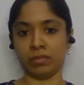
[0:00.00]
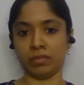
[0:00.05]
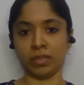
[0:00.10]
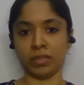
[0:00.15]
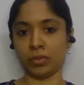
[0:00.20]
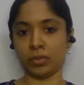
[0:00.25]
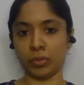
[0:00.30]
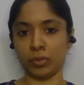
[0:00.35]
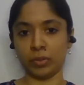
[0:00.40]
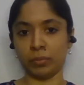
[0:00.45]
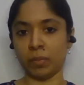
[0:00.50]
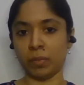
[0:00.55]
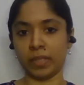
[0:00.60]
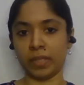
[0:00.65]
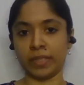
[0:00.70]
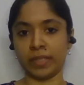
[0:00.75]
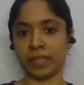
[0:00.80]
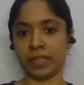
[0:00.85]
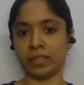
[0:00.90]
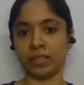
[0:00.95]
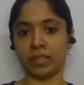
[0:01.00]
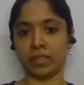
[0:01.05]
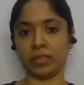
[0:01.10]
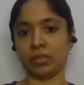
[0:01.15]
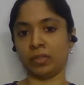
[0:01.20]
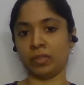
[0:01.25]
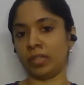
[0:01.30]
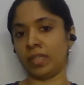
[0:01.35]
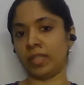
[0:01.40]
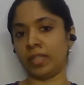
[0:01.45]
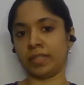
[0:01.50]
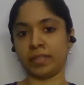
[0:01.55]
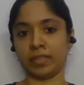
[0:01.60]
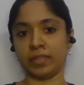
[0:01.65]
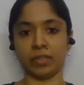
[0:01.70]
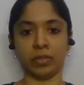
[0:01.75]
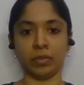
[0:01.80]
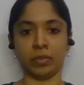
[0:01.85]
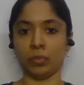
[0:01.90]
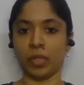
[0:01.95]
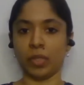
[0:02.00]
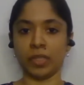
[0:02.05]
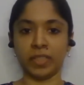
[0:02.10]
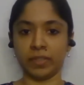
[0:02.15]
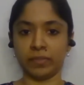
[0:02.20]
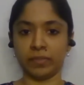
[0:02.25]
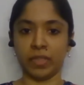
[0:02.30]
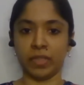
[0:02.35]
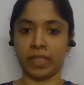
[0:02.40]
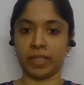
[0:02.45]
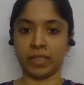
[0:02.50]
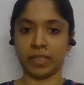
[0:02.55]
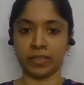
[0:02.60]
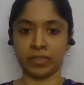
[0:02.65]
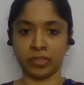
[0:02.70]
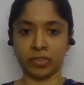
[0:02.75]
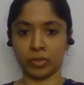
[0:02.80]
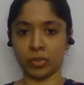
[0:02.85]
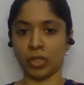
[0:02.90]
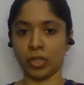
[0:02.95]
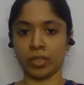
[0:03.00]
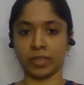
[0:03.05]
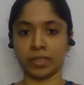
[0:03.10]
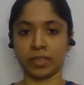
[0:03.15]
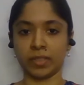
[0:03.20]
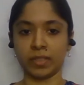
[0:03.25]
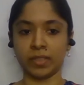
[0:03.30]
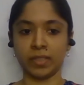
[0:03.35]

a good money, you know, like whatever I get got,